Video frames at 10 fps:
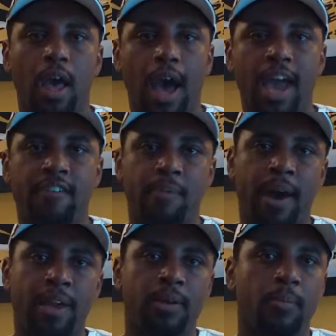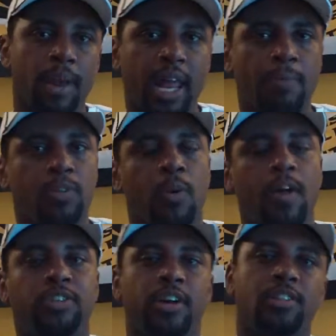Hi, everybody. My name is
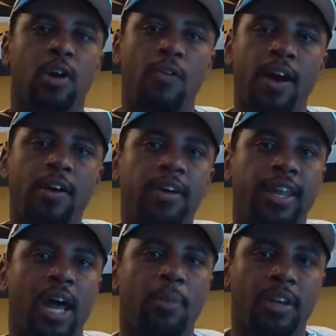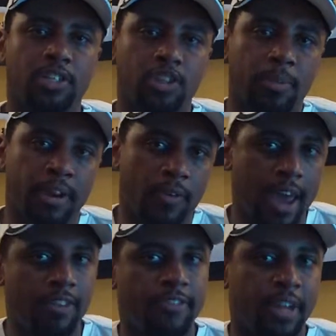Quantrell Toval, and I'm the contributing
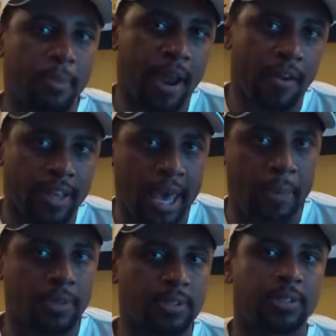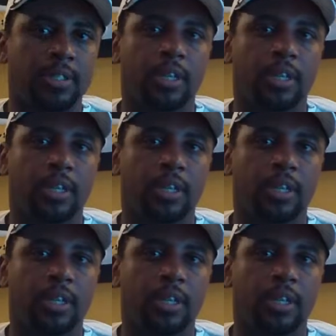writer for the Married Gamers.